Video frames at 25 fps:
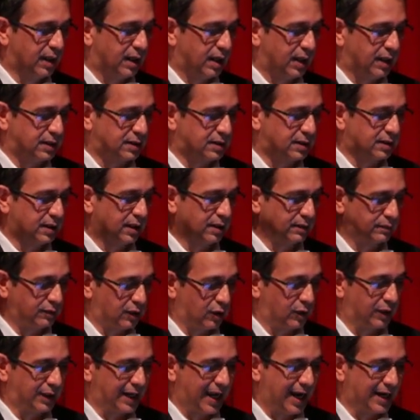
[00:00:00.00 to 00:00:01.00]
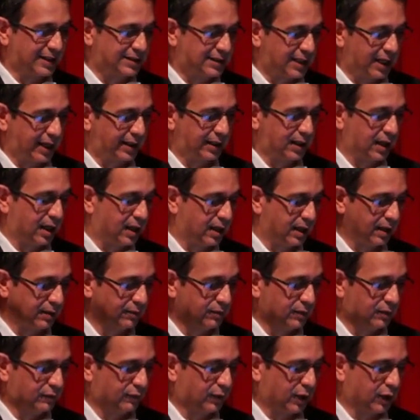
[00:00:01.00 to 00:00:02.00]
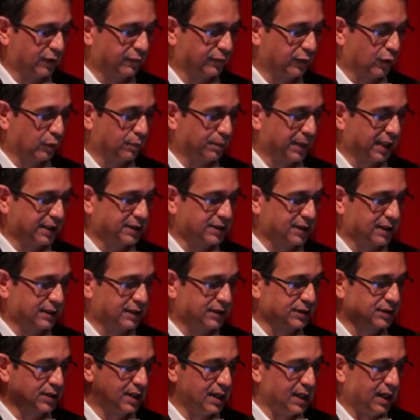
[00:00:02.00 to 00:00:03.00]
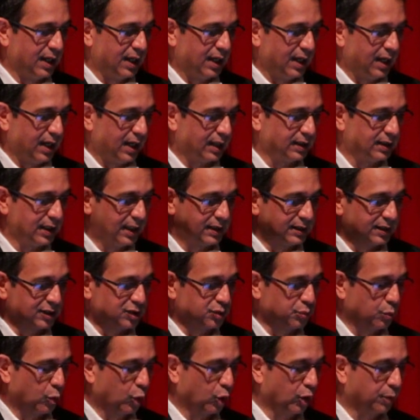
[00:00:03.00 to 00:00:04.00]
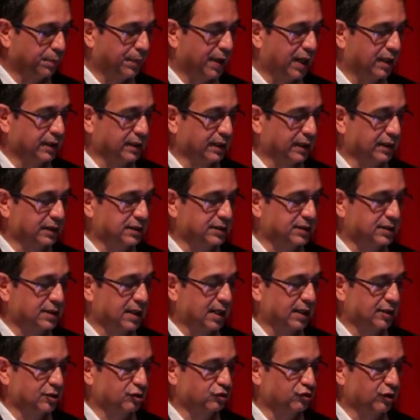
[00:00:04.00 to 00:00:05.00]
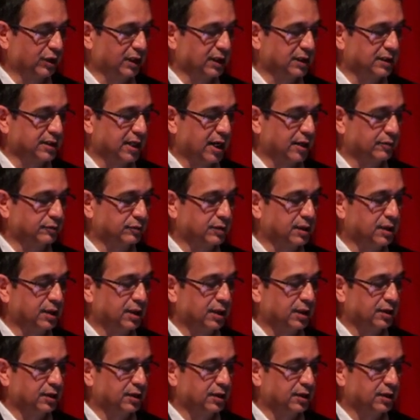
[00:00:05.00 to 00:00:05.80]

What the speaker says: it acts like one of your mixers, and then the smaller particles start to trickle down